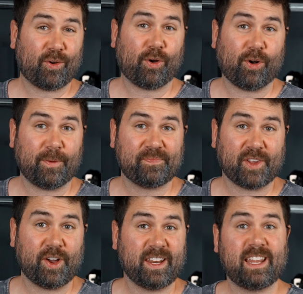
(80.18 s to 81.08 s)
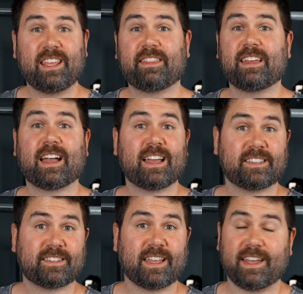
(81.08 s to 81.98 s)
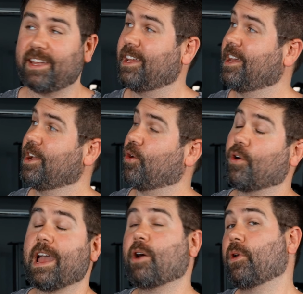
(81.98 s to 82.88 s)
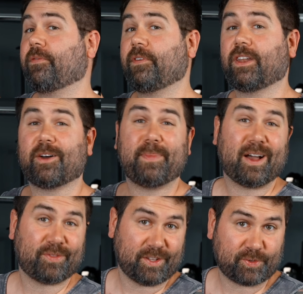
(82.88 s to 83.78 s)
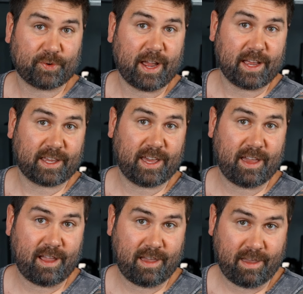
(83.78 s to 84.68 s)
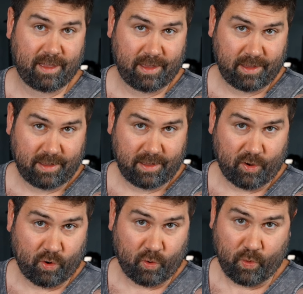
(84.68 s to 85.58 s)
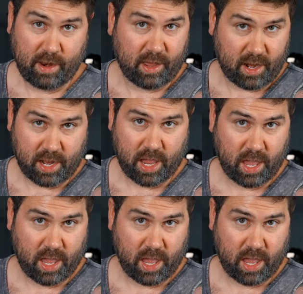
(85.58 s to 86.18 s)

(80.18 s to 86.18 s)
all on anything I say or how I feel about this rack. Or will it?